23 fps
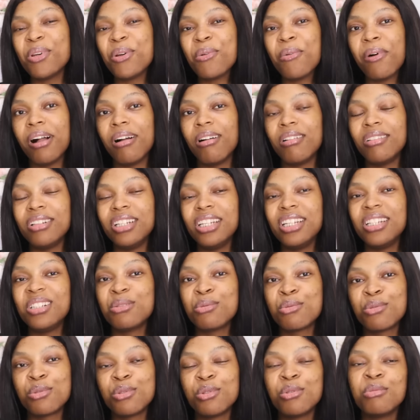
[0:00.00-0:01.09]
Meanwhile, in
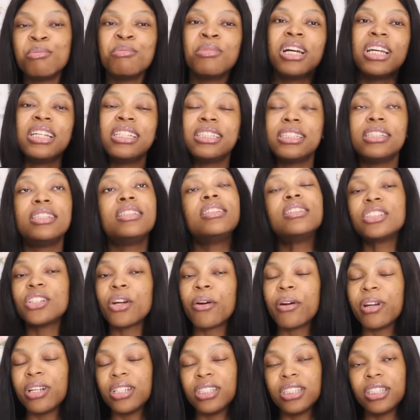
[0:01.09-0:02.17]
the room, in the
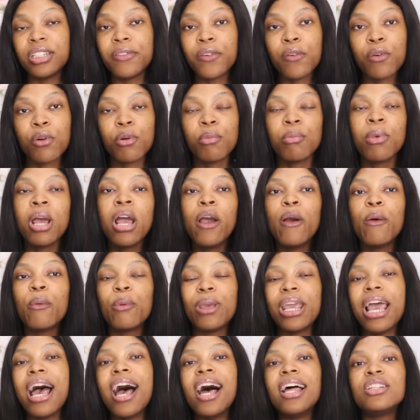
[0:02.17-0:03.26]
sorry, in the living room,
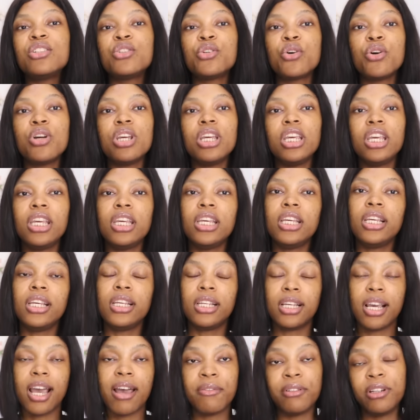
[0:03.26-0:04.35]
we had
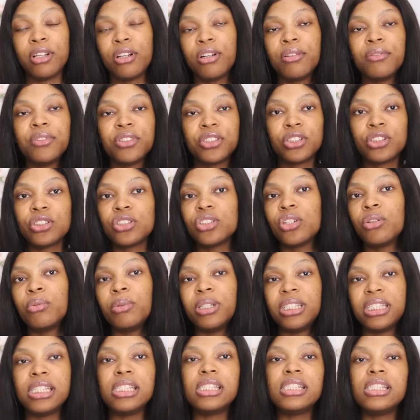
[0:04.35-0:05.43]
Doi having a conversation
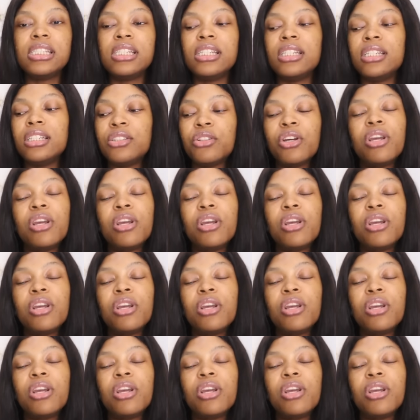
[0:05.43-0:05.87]
with Cee-C.